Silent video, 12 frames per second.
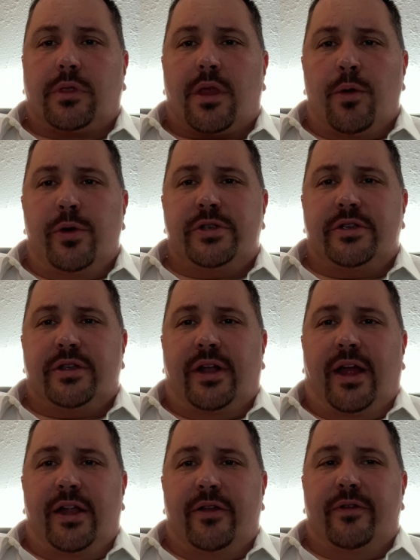which is an
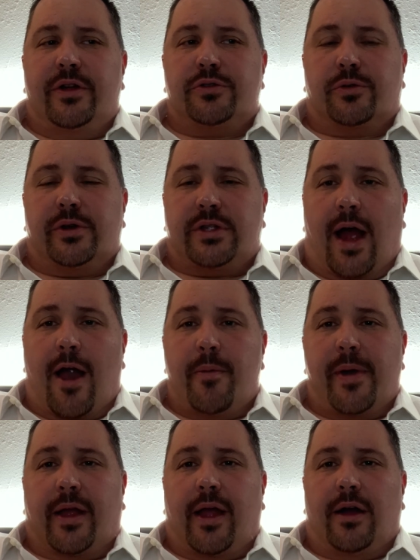individual
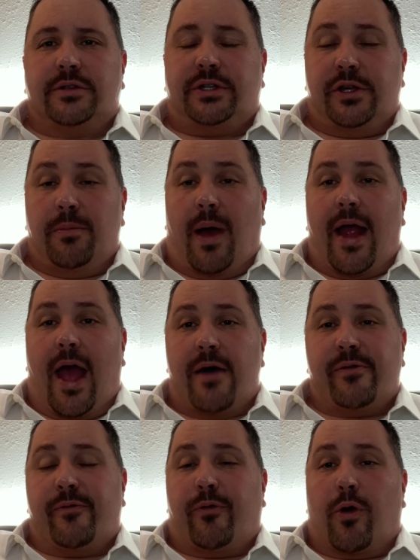retirement account. So you might
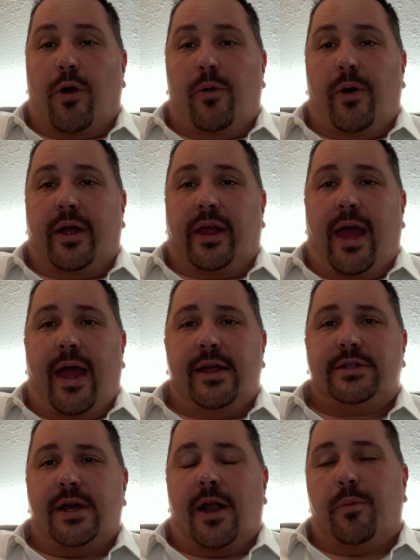have a
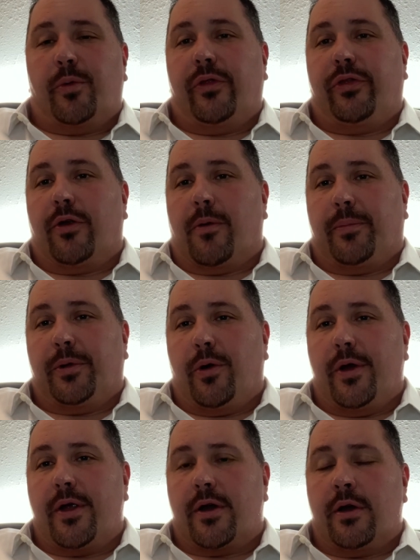401k set up with your
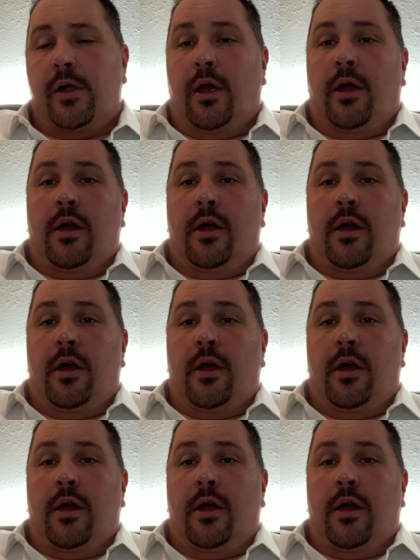employer.